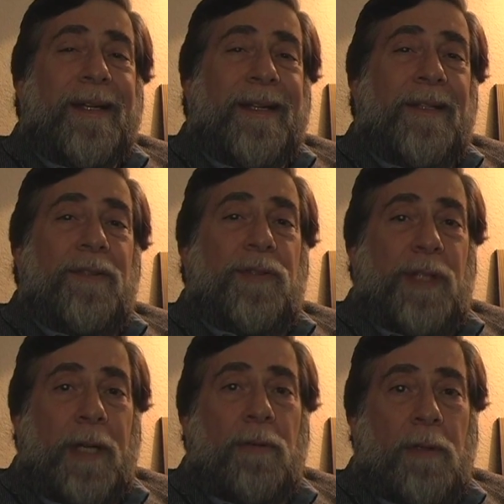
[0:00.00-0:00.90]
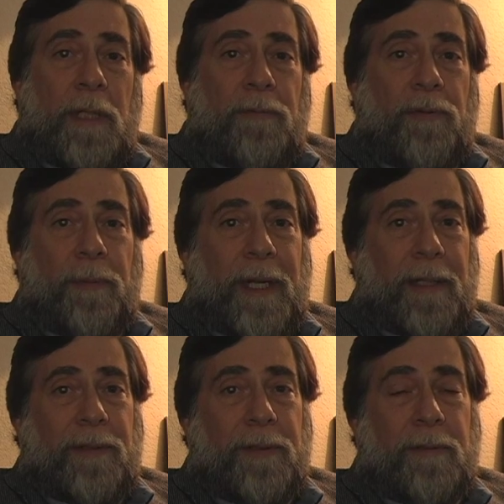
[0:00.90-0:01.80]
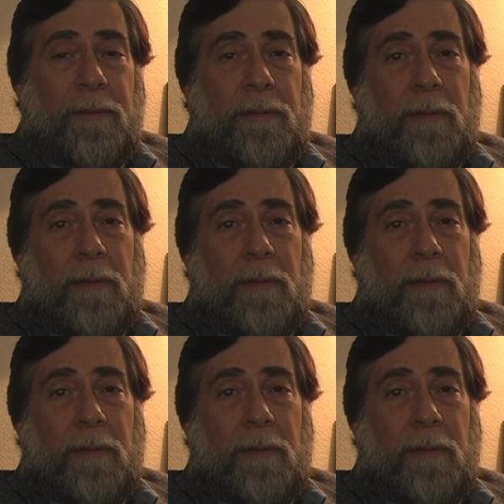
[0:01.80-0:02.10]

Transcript: is general information,